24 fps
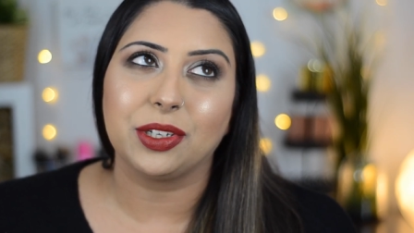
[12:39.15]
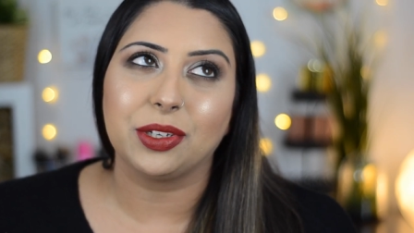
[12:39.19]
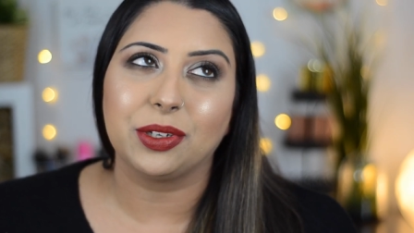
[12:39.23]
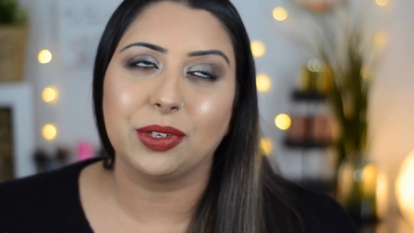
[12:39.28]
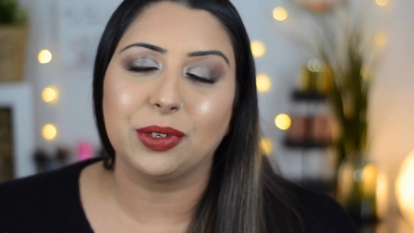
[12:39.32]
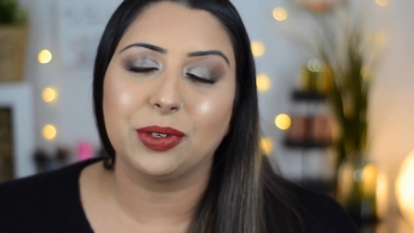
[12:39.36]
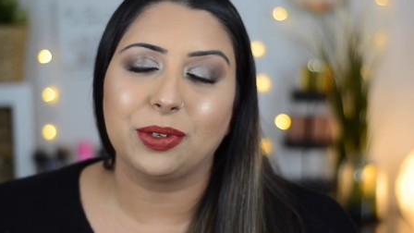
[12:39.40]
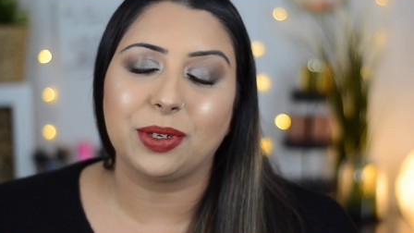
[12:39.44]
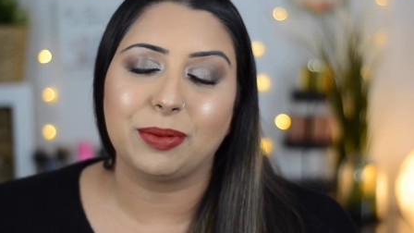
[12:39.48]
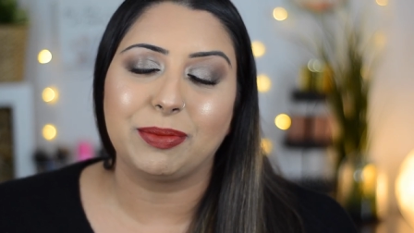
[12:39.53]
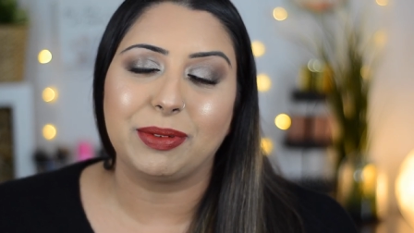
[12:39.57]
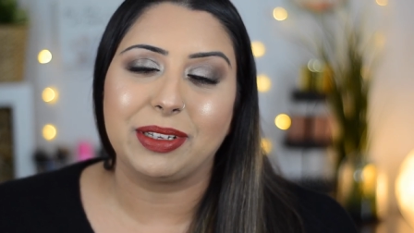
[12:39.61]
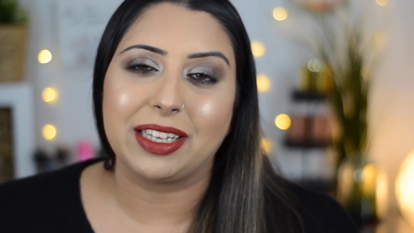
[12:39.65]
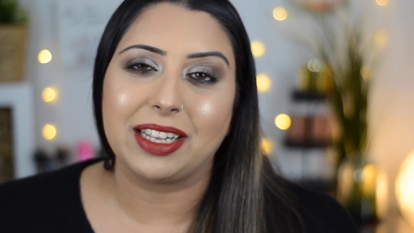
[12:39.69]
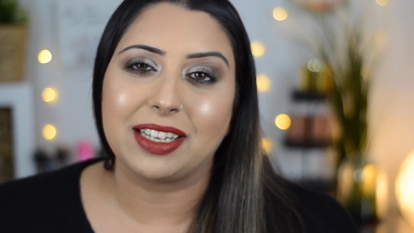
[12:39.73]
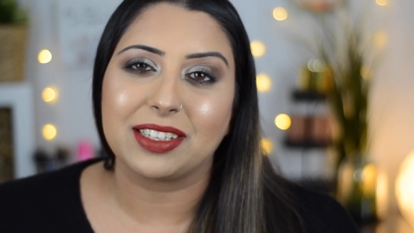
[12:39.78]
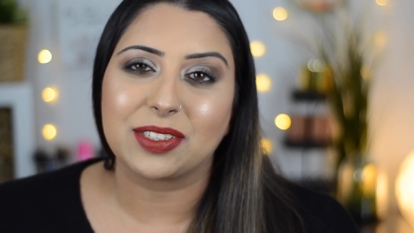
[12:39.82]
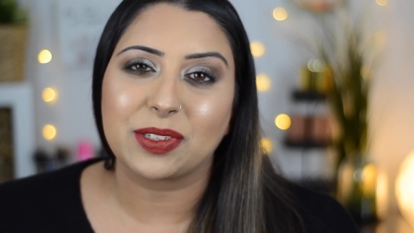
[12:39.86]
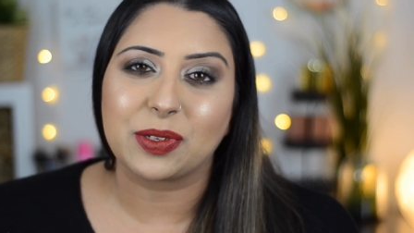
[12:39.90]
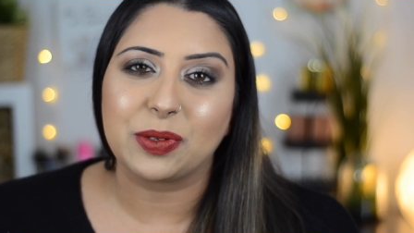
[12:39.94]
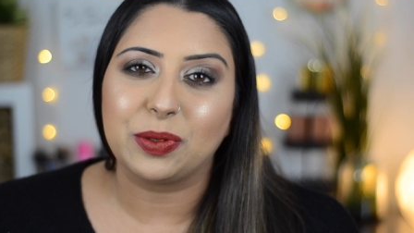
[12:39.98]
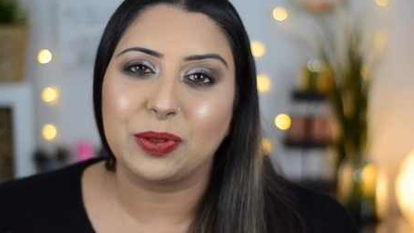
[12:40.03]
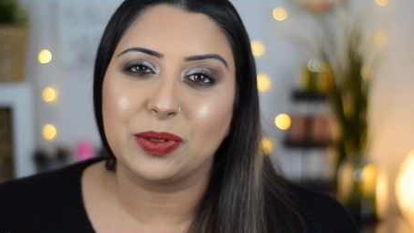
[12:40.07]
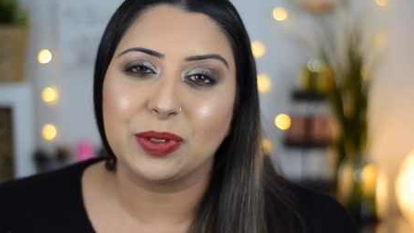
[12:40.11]
I mean,
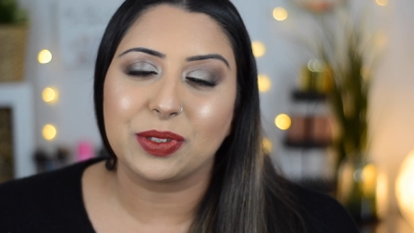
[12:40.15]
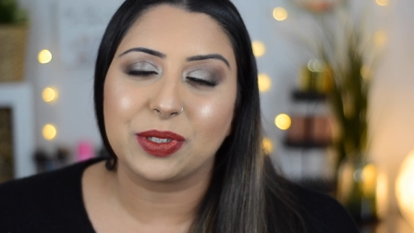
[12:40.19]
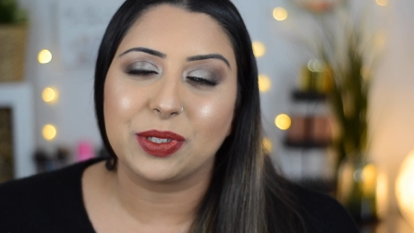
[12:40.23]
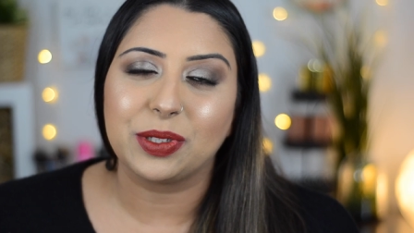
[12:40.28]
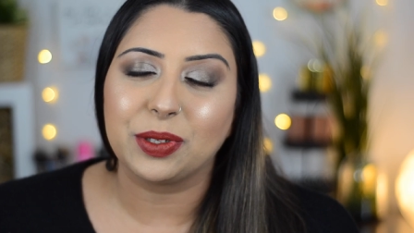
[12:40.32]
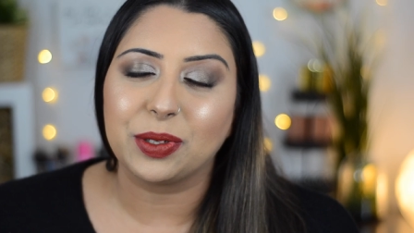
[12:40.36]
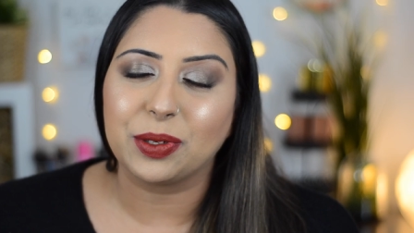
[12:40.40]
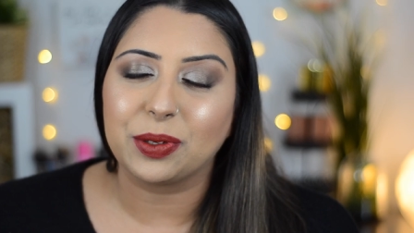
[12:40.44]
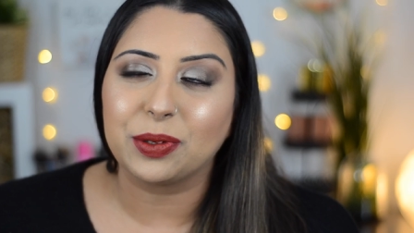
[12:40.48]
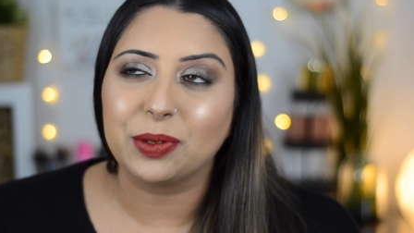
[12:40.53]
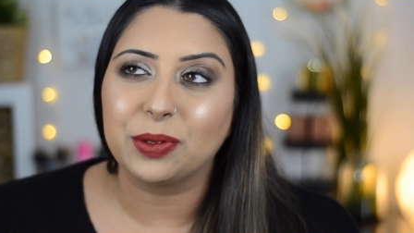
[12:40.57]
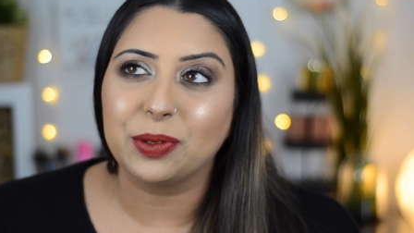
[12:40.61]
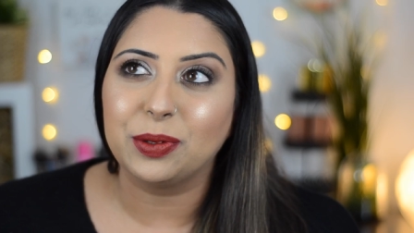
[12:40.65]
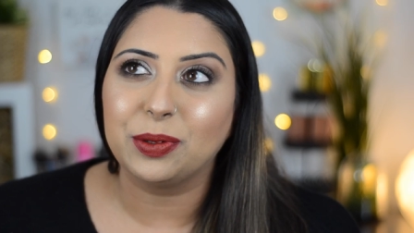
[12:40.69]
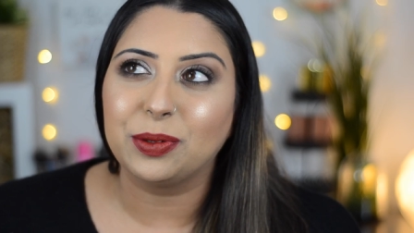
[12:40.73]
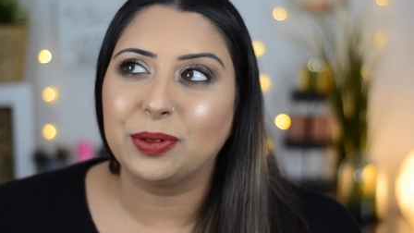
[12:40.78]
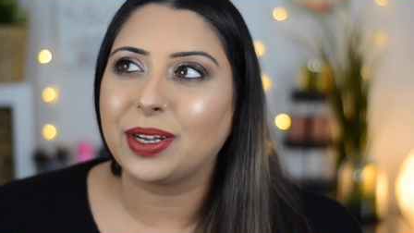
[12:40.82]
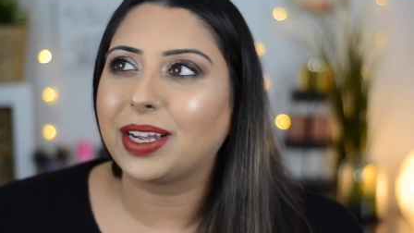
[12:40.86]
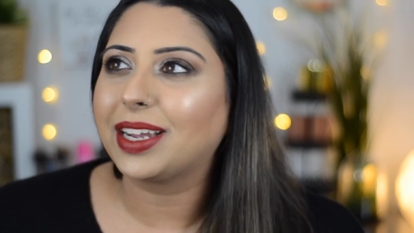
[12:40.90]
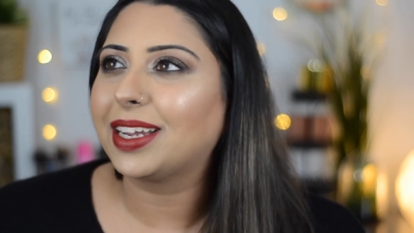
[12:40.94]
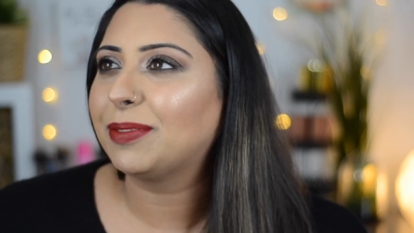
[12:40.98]
that's cool too.